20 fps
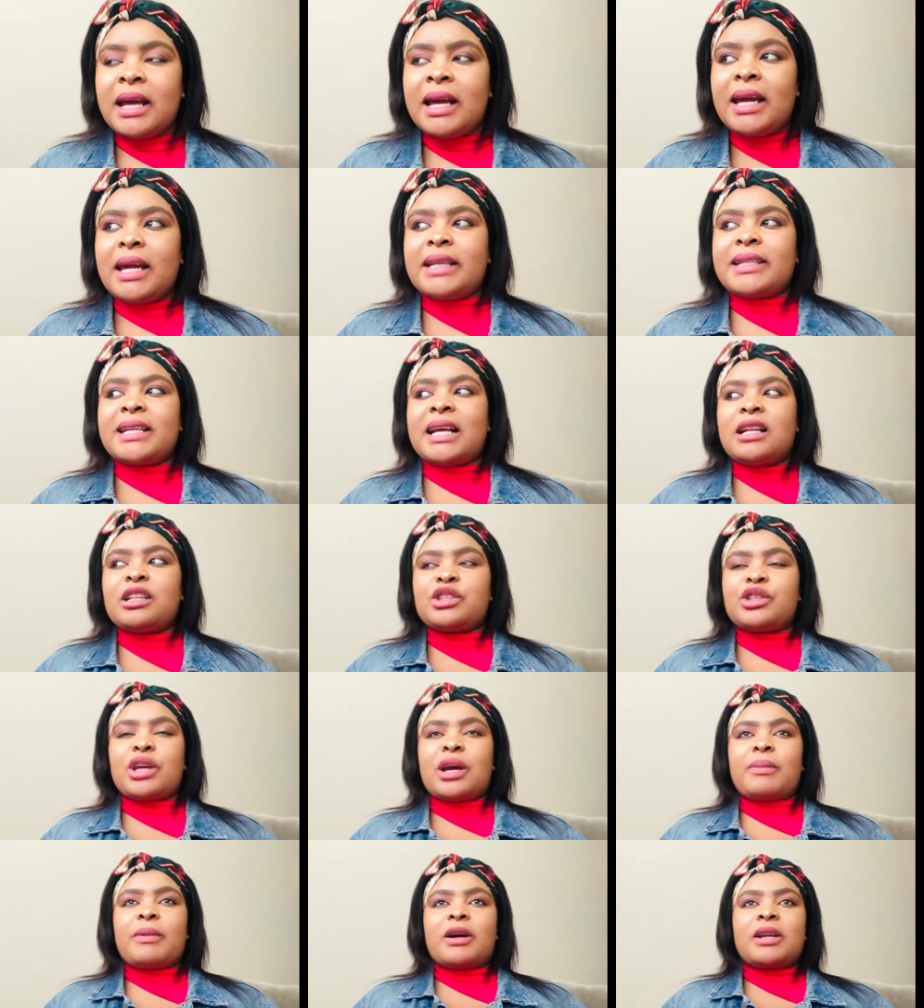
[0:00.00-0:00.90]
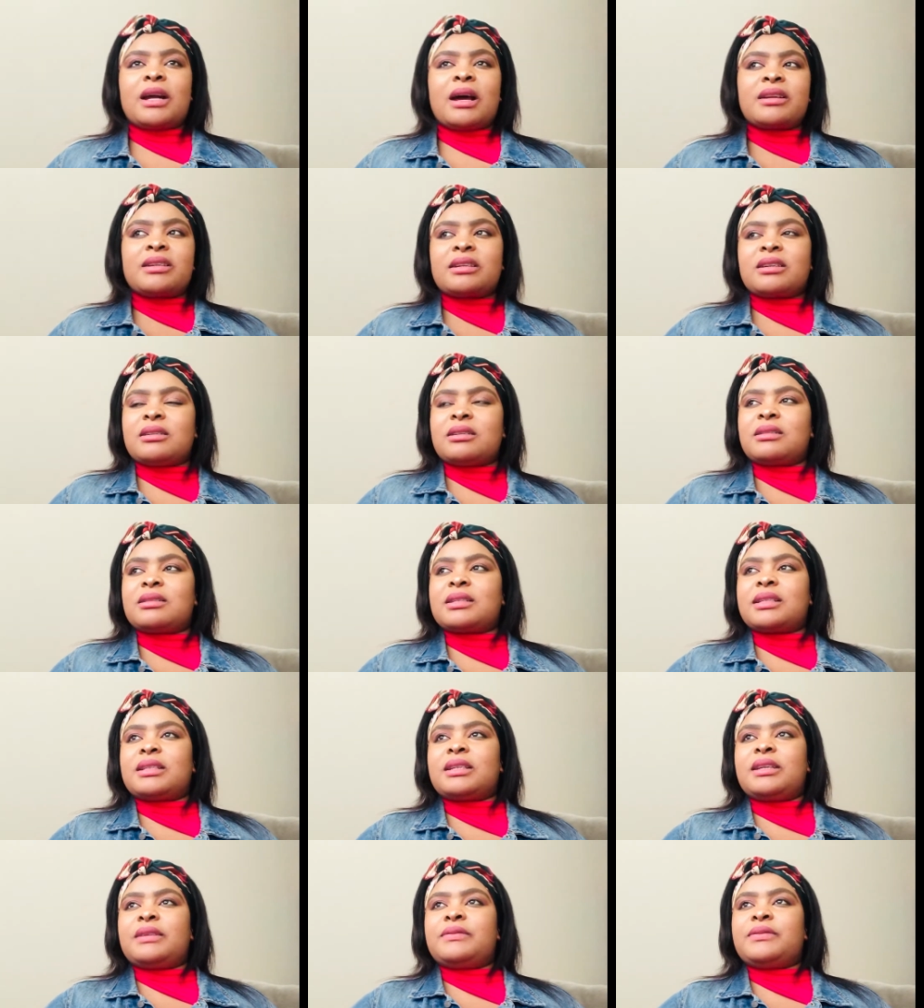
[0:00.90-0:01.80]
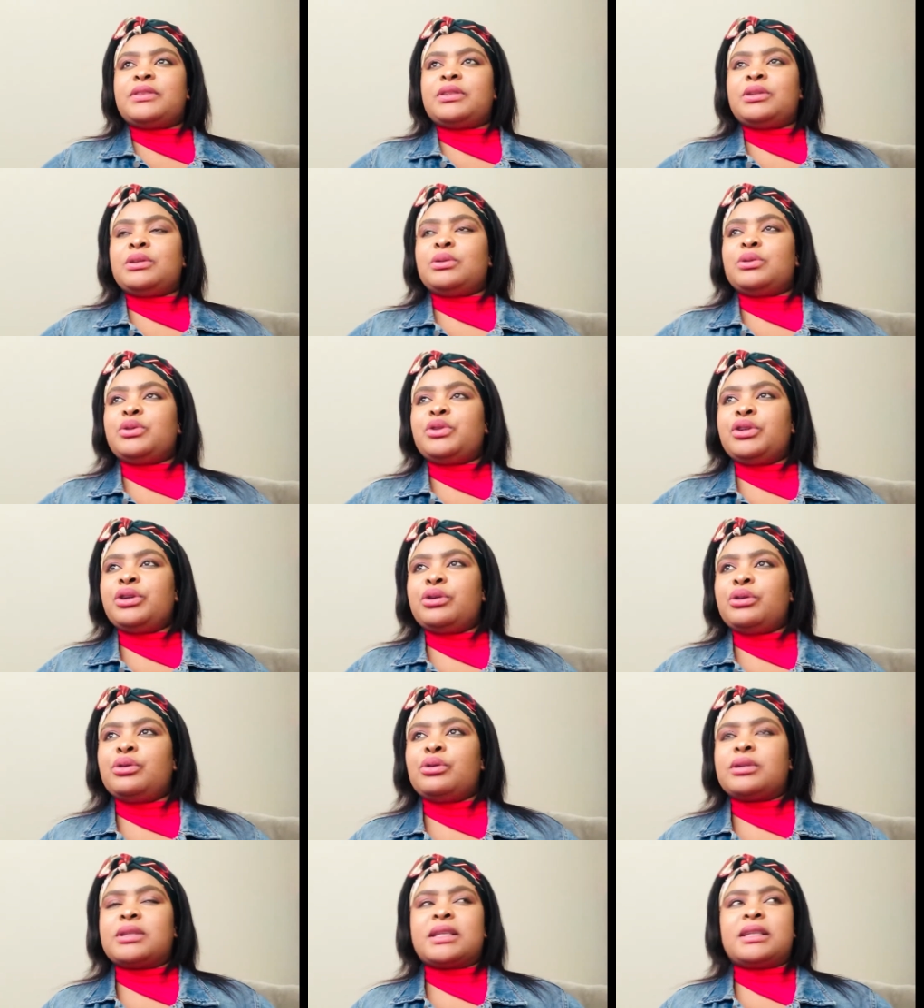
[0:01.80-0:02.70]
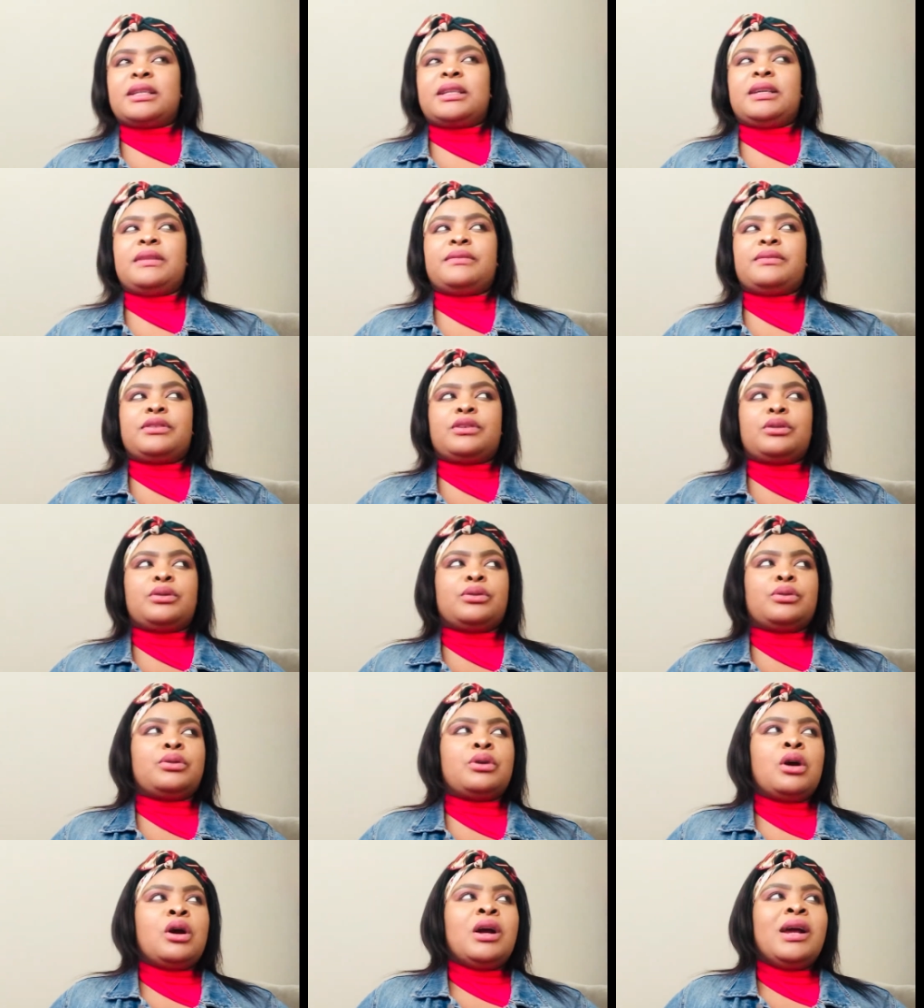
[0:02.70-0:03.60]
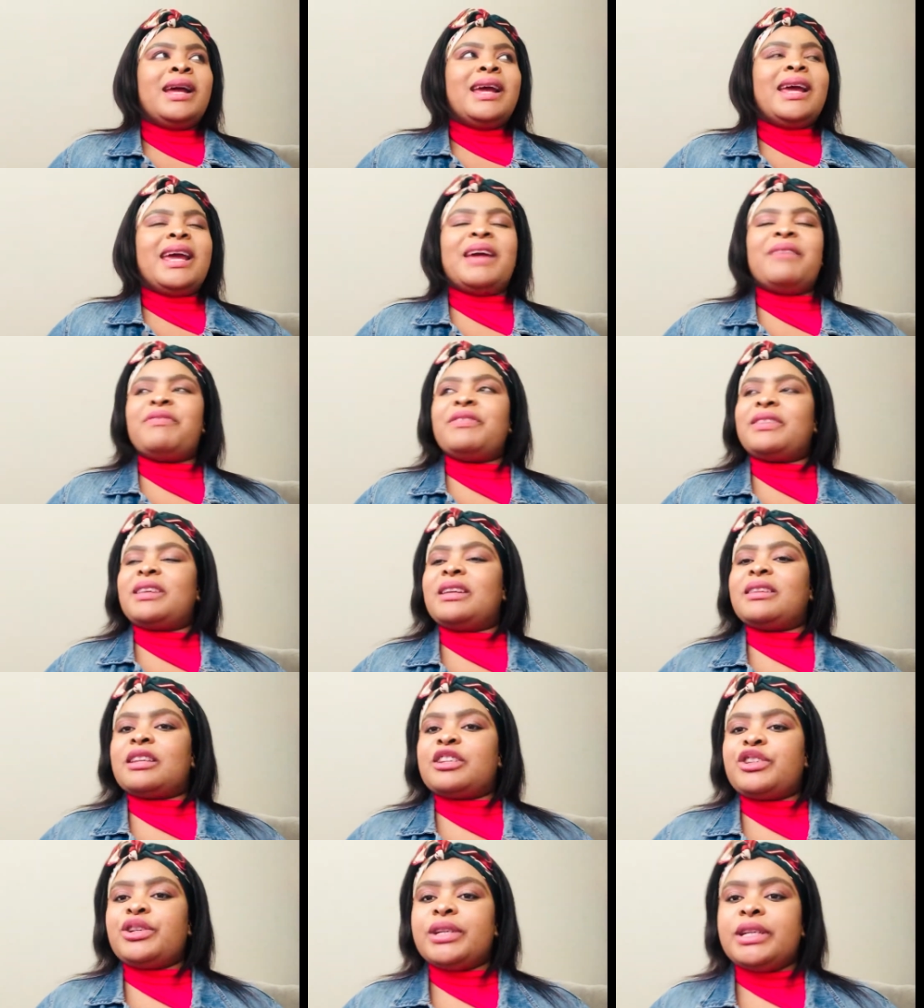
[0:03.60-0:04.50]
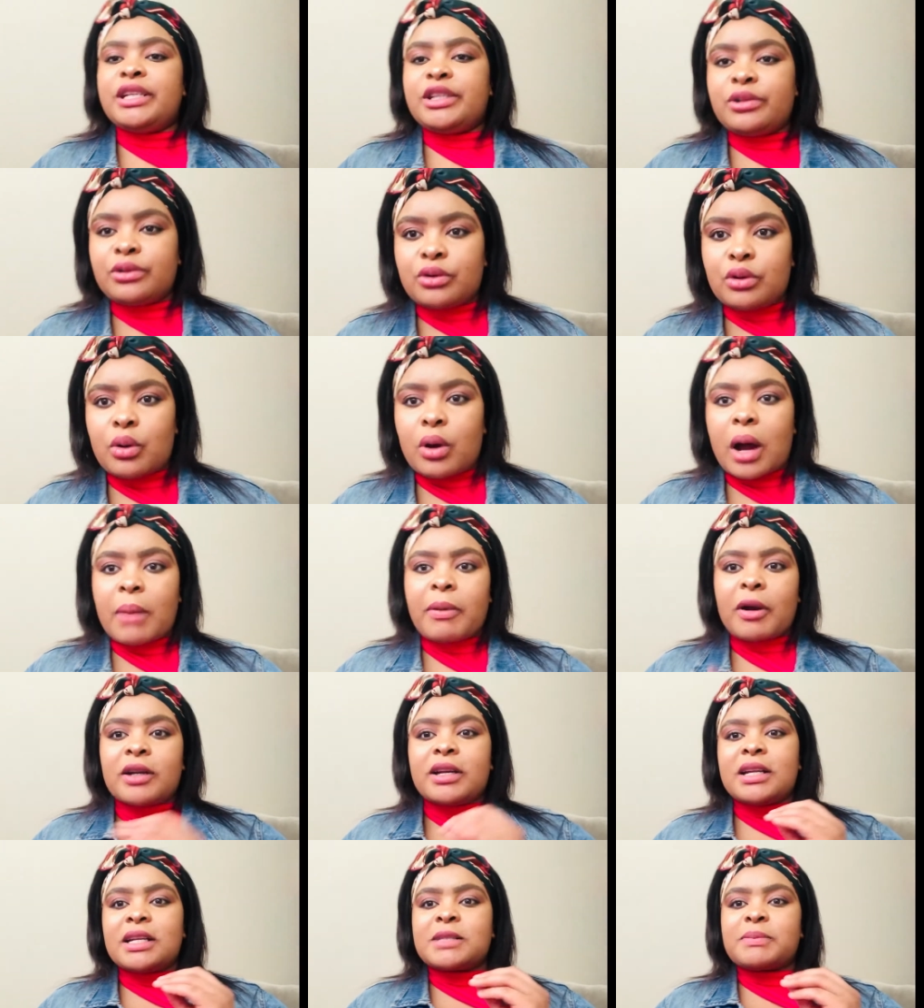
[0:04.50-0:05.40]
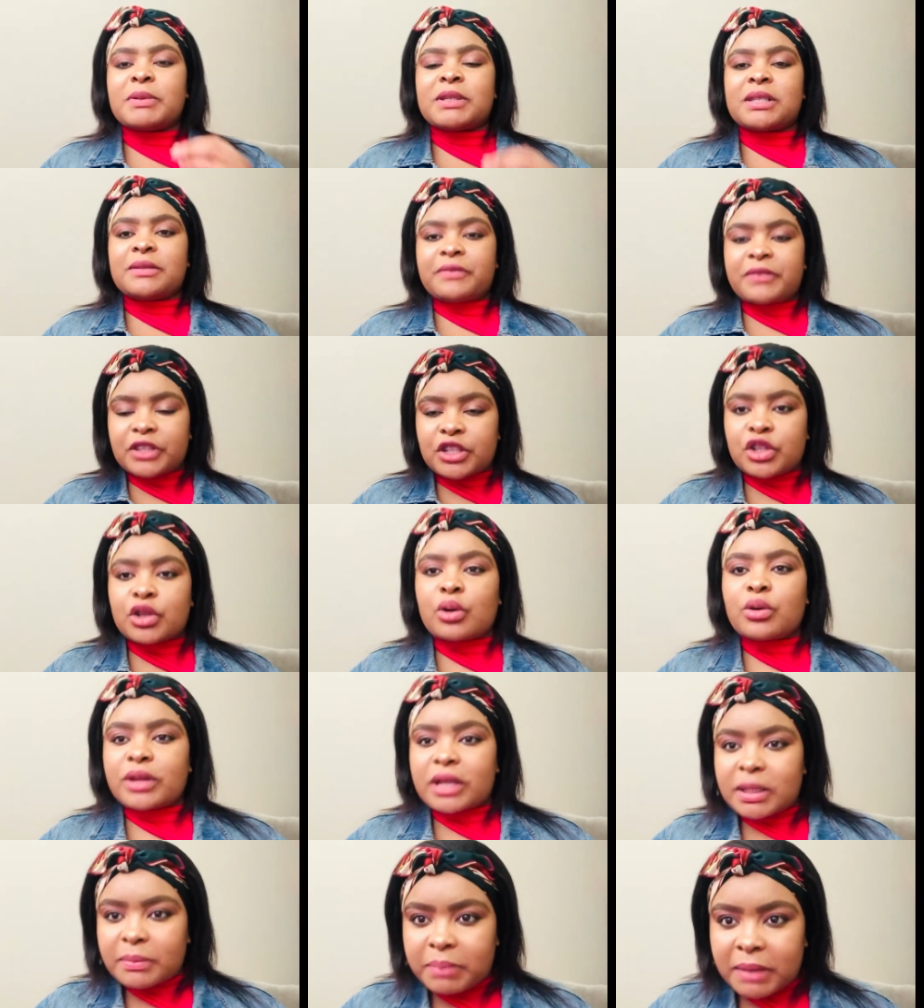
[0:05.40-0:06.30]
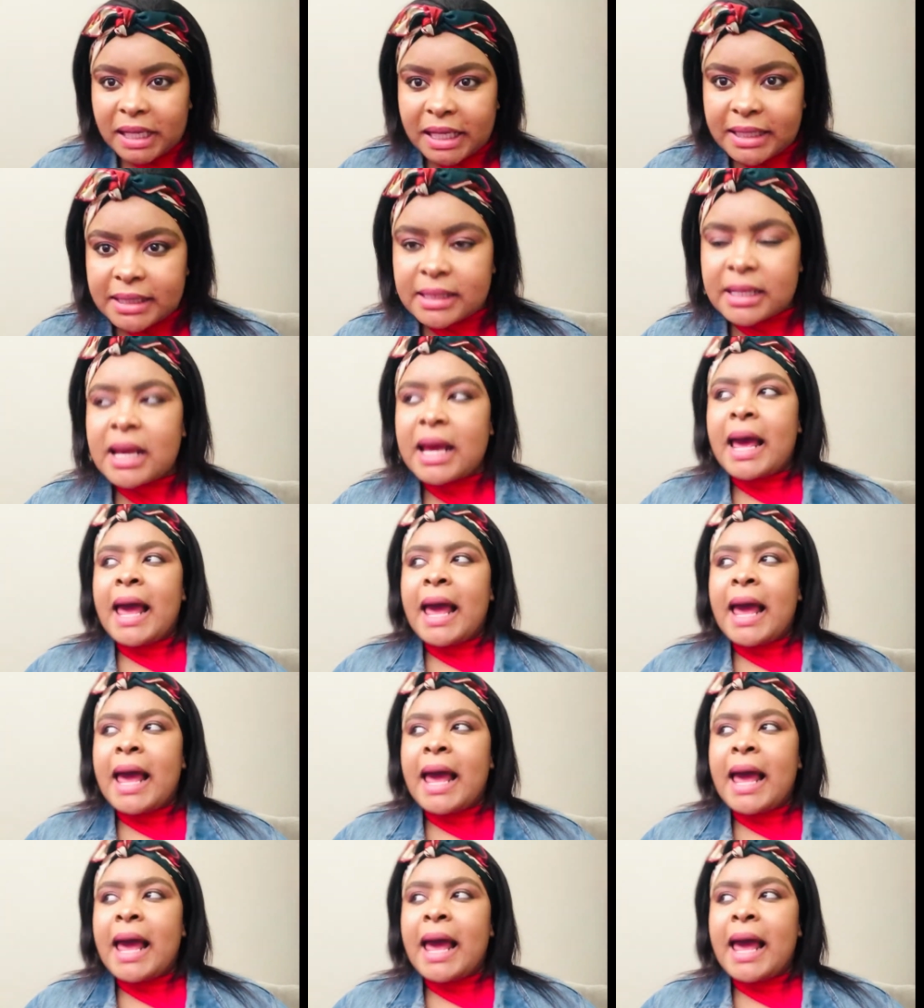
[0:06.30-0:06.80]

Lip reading: It tells you about articles, it gives you news, it gives you everything that you need to know about a specific show that plays.